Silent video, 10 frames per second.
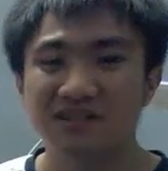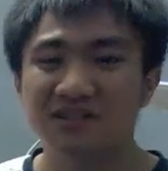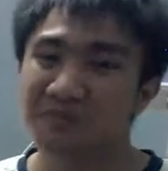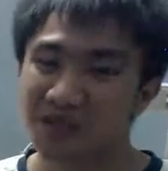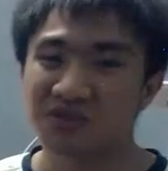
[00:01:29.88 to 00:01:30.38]

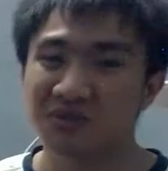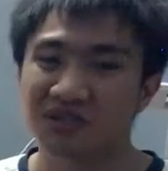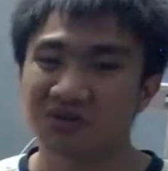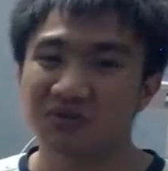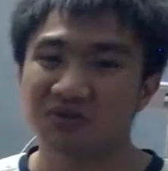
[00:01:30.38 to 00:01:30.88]
just make sure
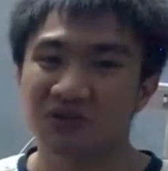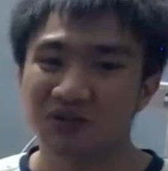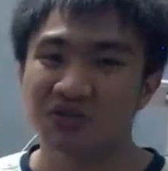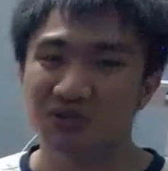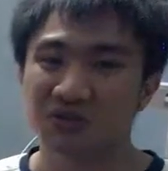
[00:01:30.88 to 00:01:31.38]
that you do
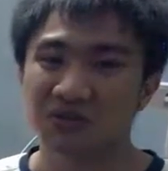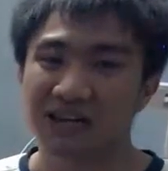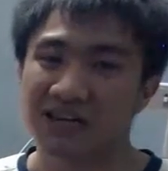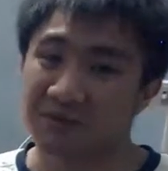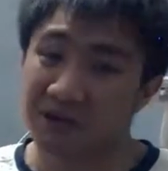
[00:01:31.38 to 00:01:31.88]
not
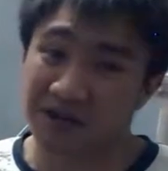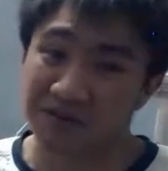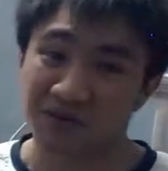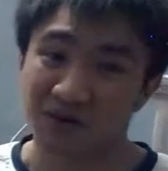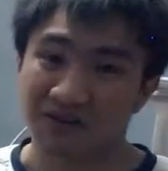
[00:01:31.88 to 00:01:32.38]
choose any
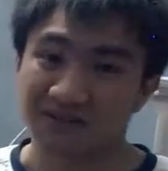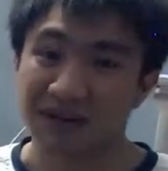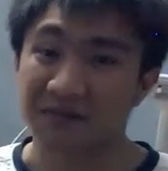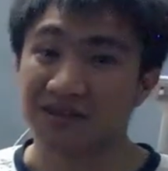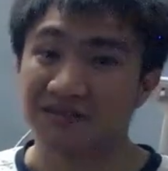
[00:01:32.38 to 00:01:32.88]
breakup song.
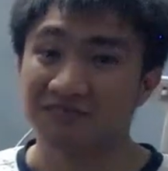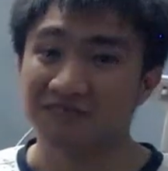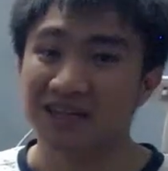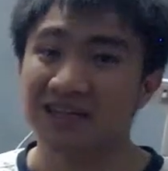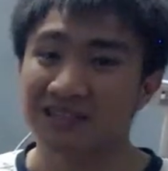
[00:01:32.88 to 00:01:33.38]
I mean,
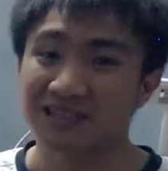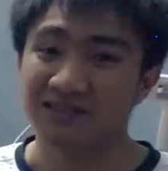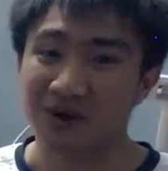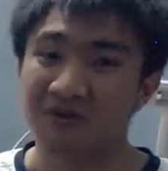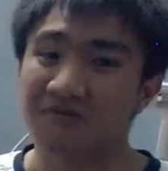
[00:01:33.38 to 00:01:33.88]
it
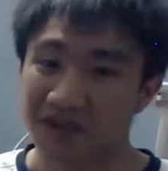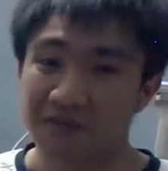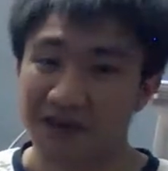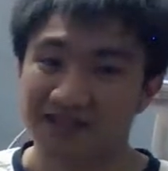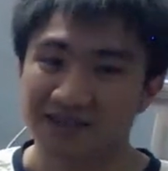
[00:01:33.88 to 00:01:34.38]
is not
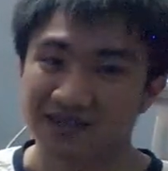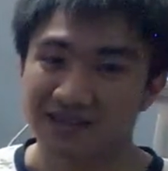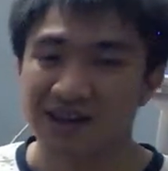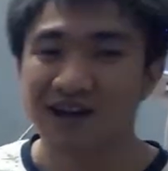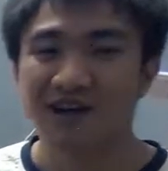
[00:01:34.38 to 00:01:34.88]
recommended.
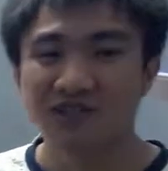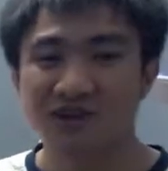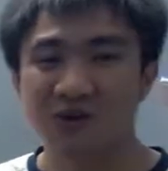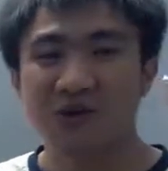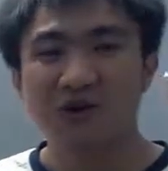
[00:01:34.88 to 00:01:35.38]

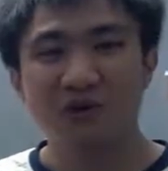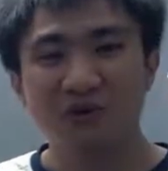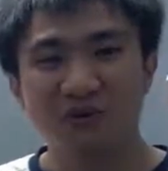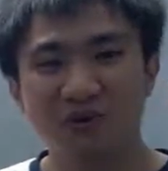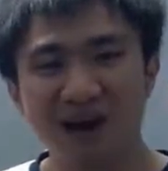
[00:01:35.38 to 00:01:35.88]
So,
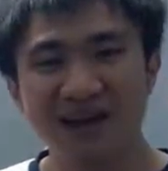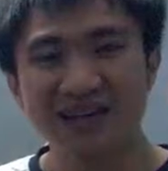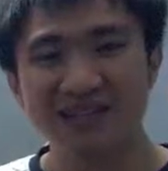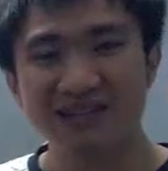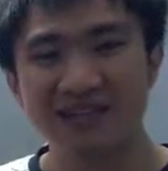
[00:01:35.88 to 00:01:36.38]
why
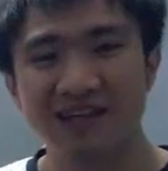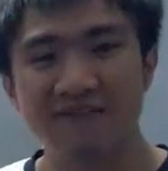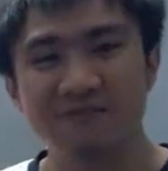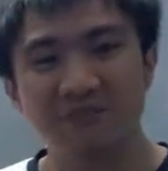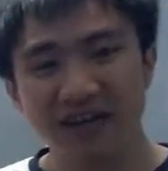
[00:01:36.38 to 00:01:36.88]
is this
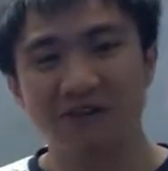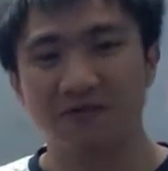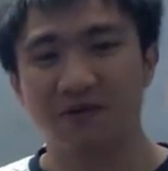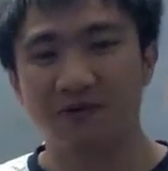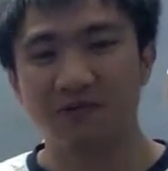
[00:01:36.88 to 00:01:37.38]
gift
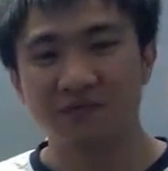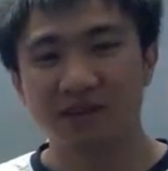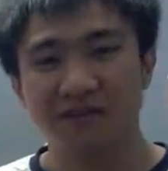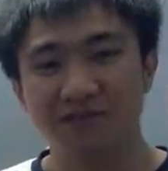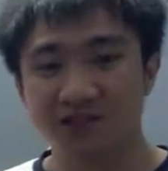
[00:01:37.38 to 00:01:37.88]
meaningful?
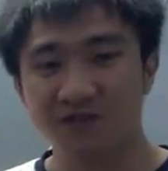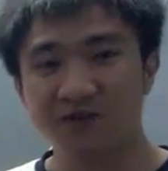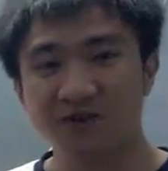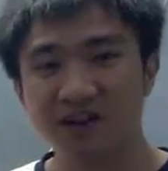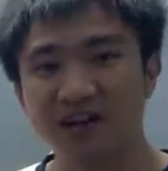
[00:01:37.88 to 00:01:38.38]
First
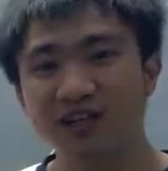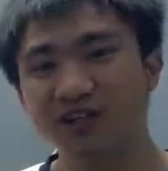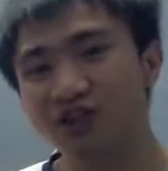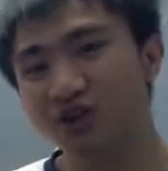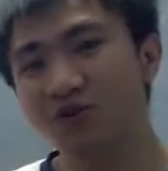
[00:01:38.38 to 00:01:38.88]
of all,
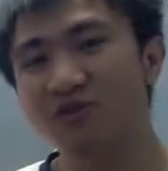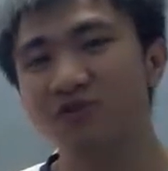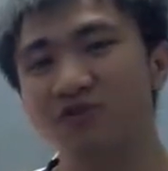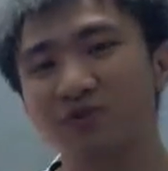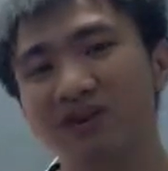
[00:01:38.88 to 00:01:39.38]
it
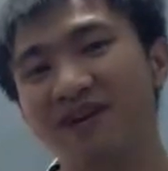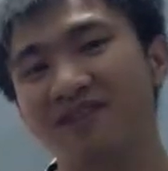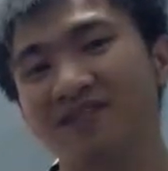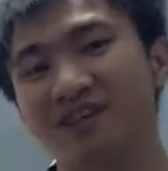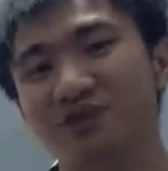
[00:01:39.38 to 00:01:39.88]
shows your
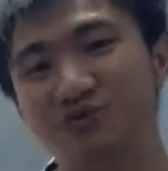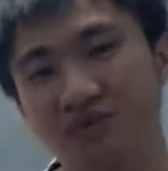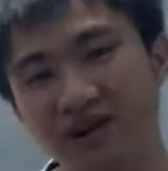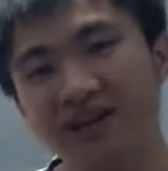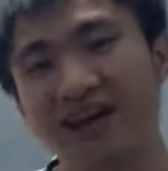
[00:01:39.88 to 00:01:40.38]
sweetheart that you
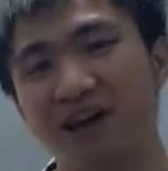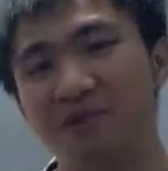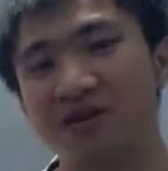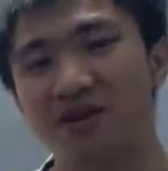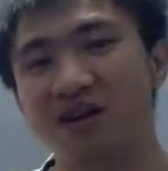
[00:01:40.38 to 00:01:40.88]
really care
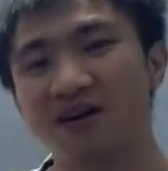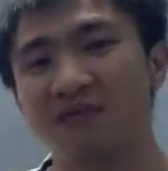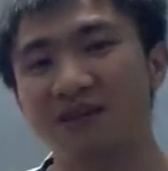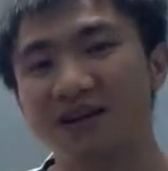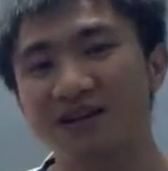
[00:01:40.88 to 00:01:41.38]
about your
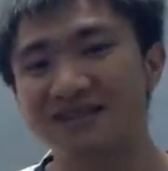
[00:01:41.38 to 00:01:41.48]
love.